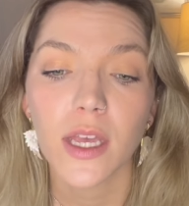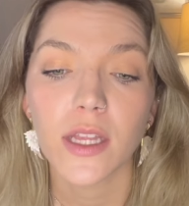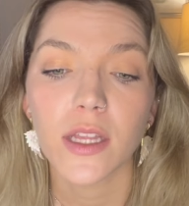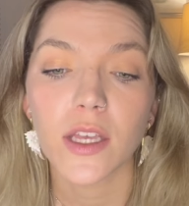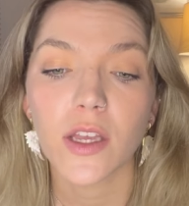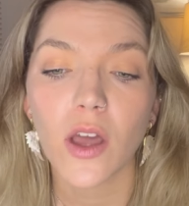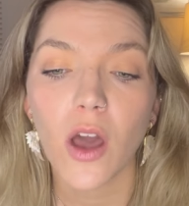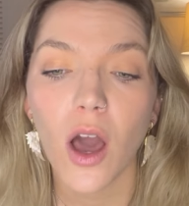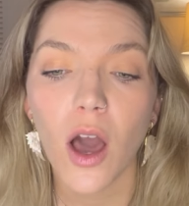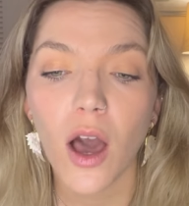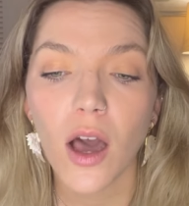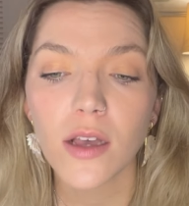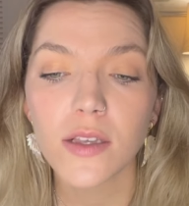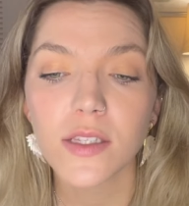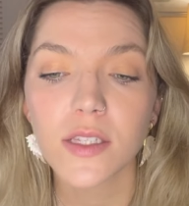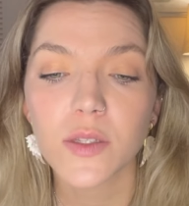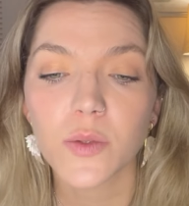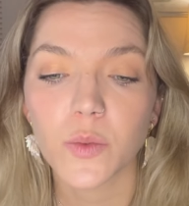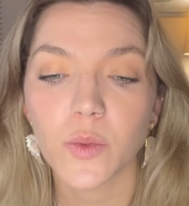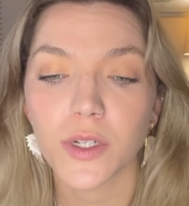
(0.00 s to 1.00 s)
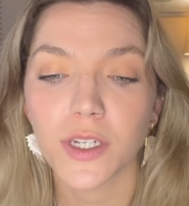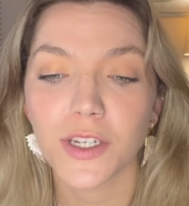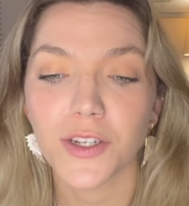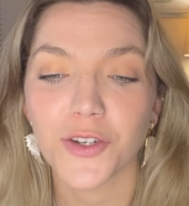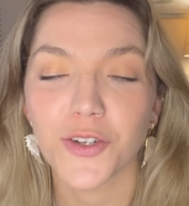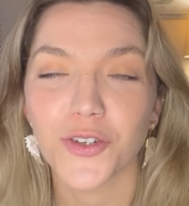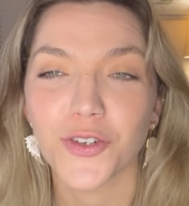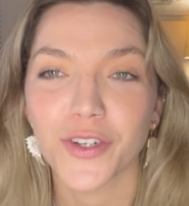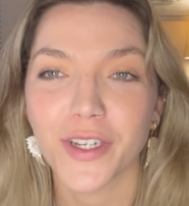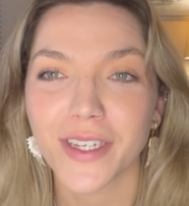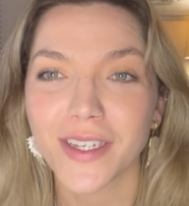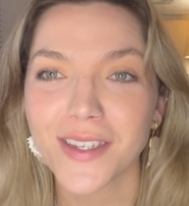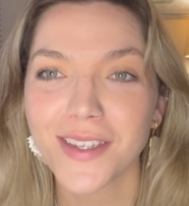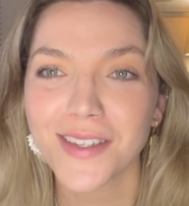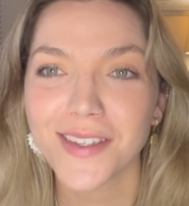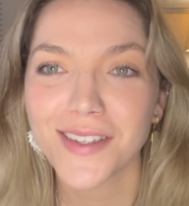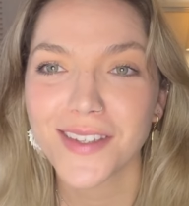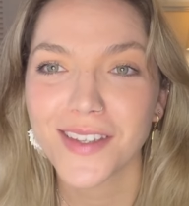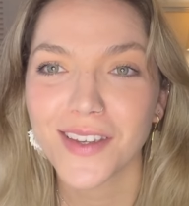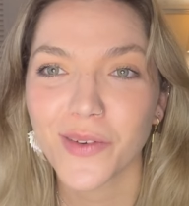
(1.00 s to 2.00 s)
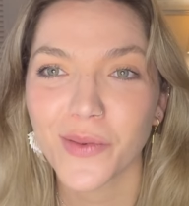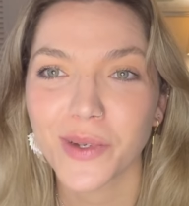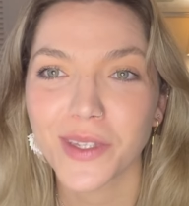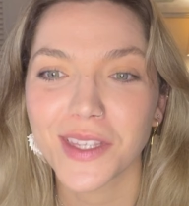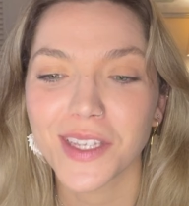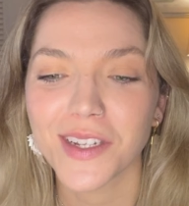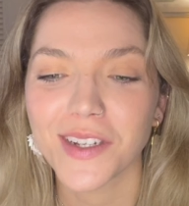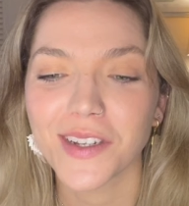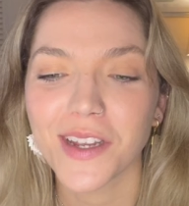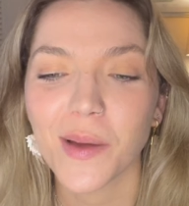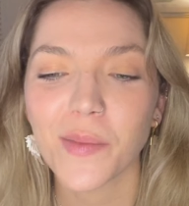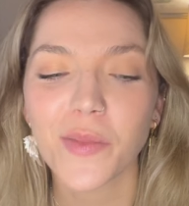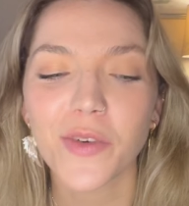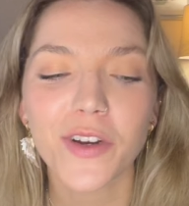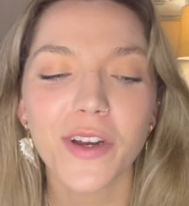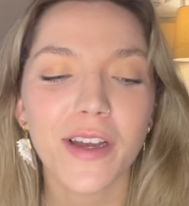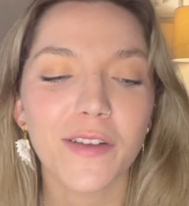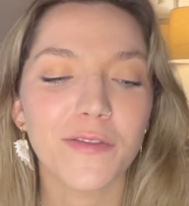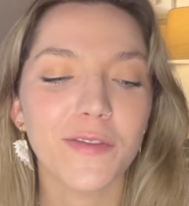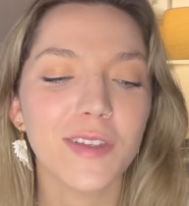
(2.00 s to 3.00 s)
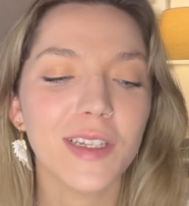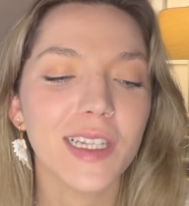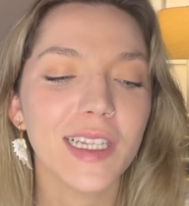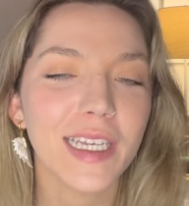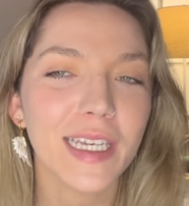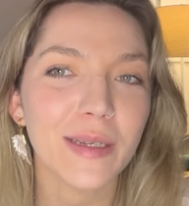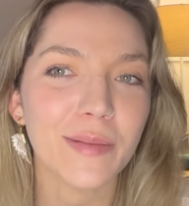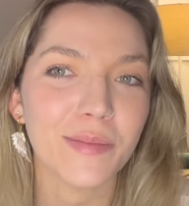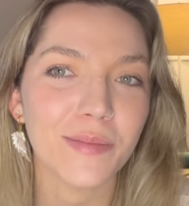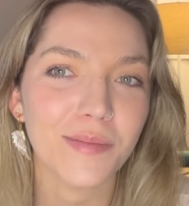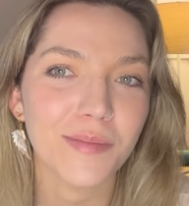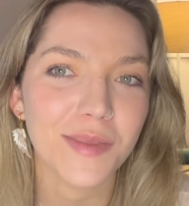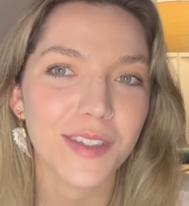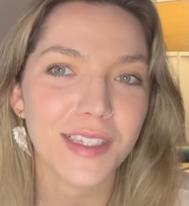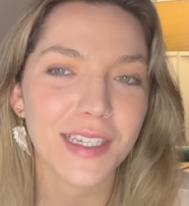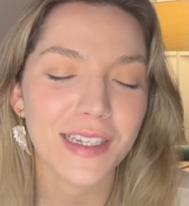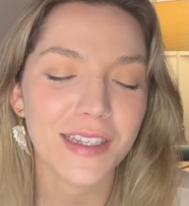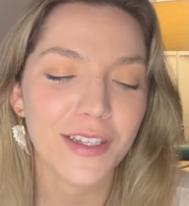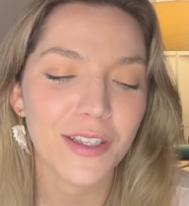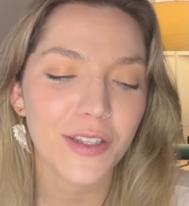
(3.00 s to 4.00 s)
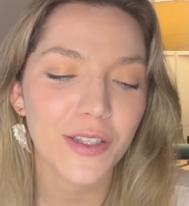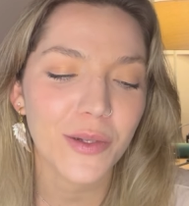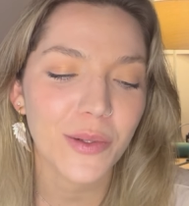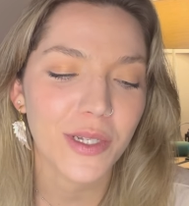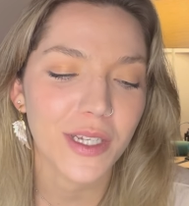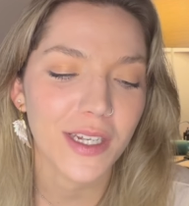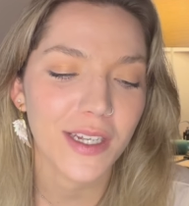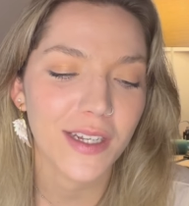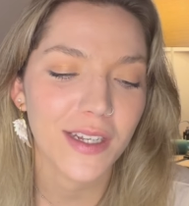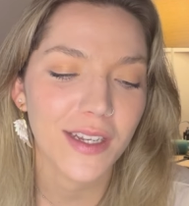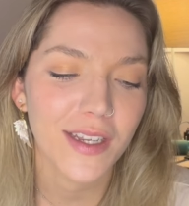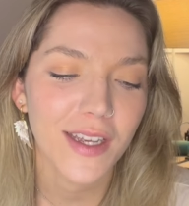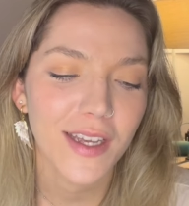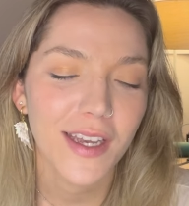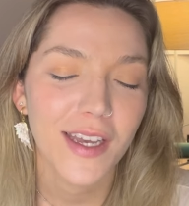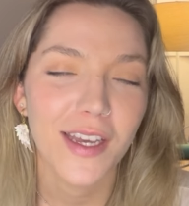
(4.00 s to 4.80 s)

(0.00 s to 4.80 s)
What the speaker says: the cost would increase with the number of limbs included.